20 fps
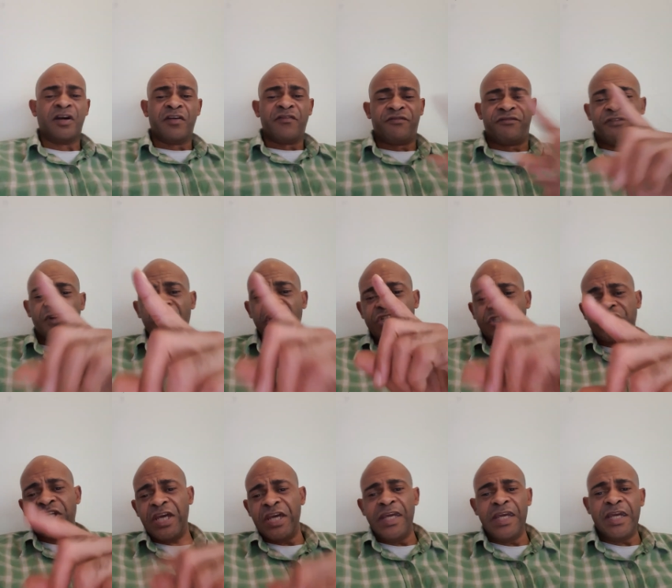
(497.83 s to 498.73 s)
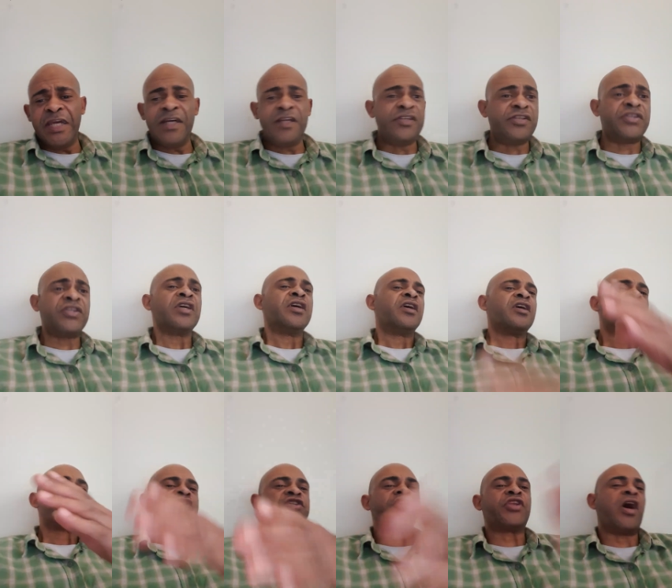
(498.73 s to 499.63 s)
First thing is,
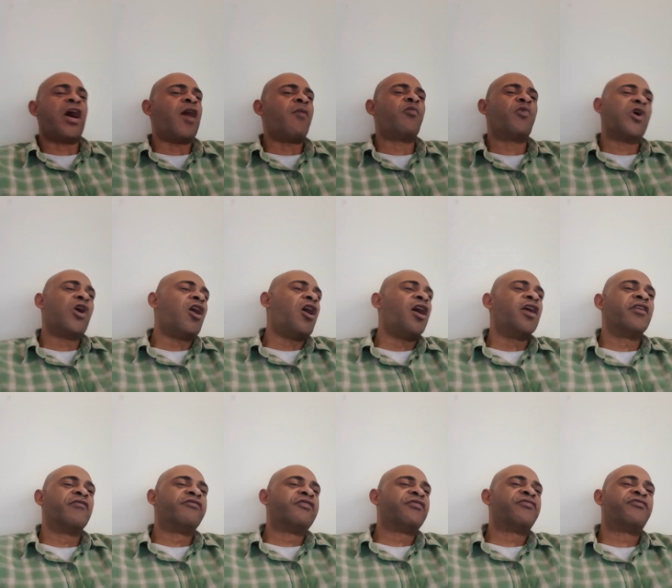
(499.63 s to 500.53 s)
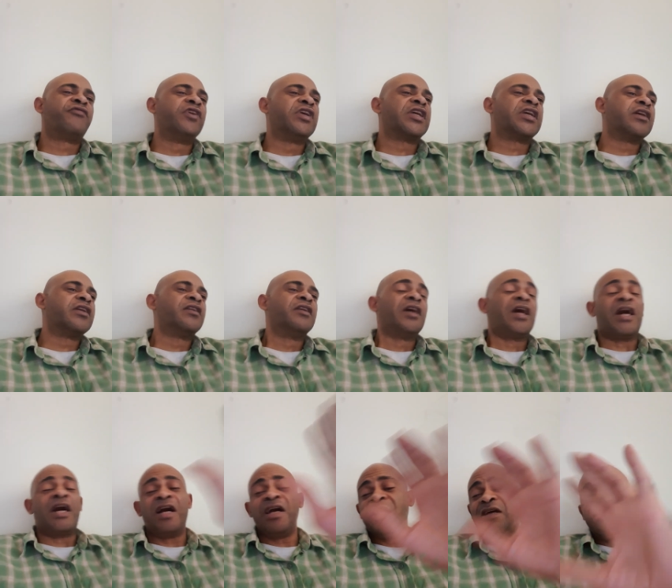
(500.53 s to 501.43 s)
start with all of the freaking,
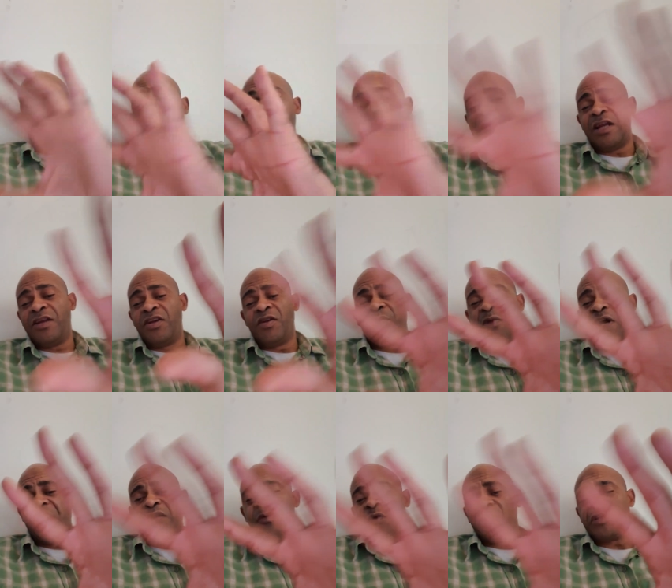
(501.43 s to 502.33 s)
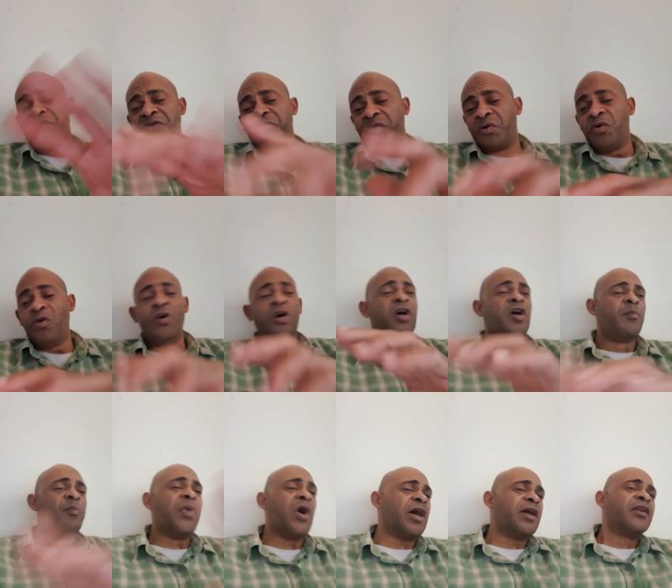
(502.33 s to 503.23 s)
I ain't telling nobody what to do,
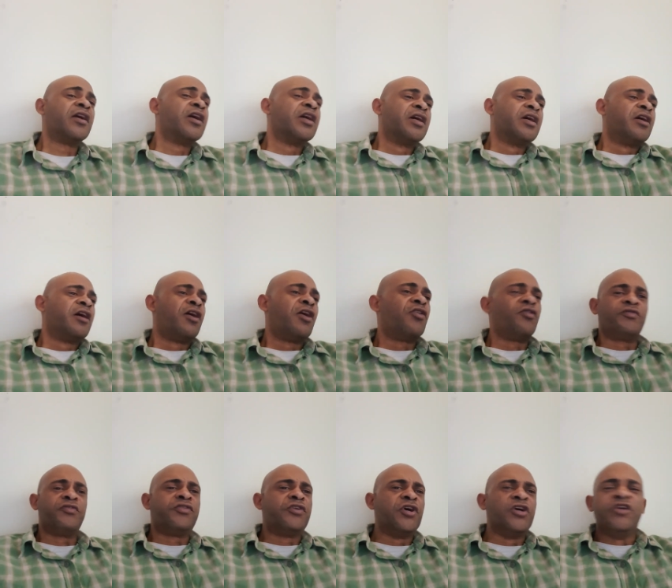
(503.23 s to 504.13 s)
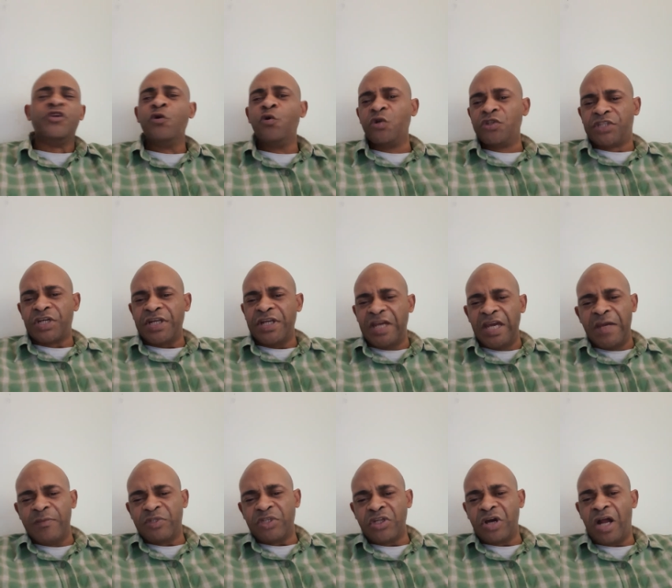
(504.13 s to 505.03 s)
but the
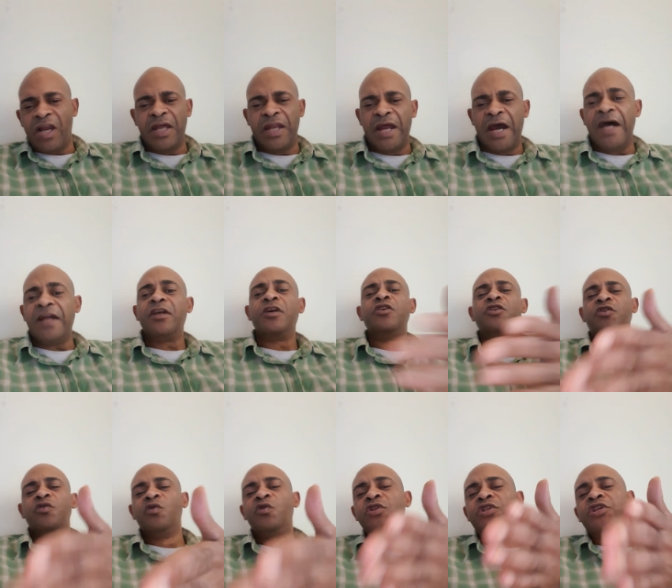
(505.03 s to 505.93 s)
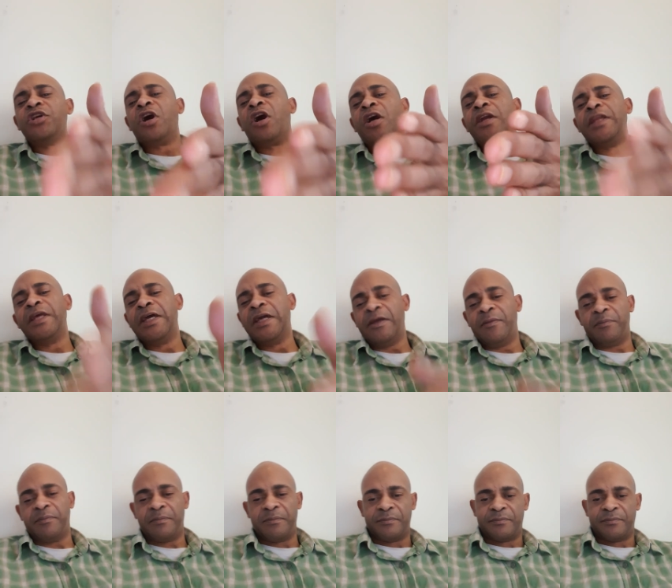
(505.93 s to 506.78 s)
usernames and all of that, use your name.